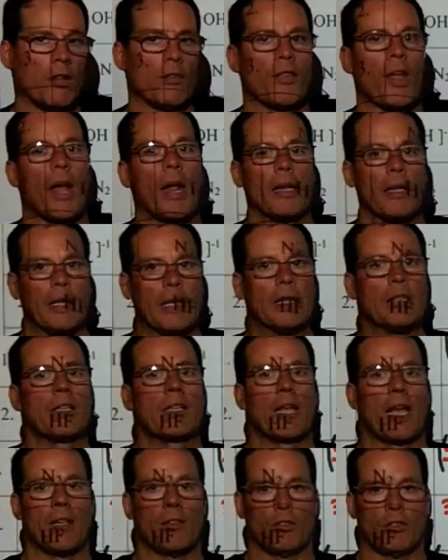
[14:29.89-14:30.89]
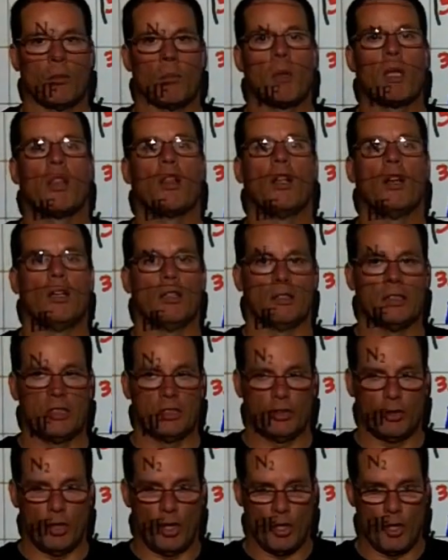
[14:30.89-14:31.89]
That indicates to me that at
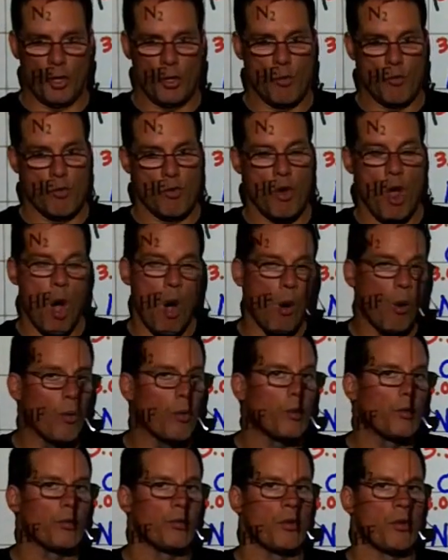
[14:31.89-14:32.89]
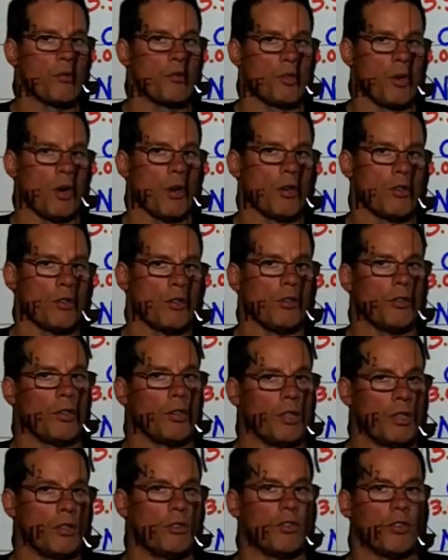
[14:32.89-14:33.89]
least you know there's no charges
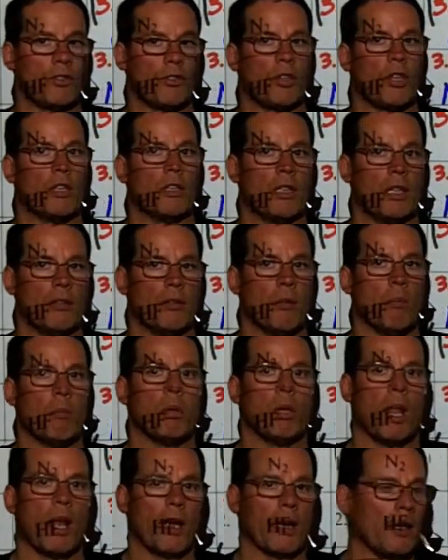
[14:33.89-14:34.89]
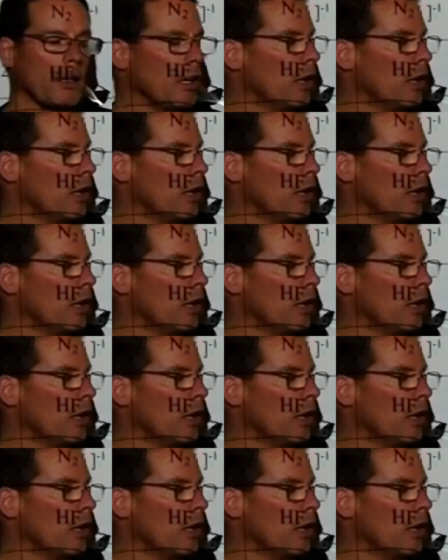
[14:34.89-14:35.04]
and you just didn't leave it blank.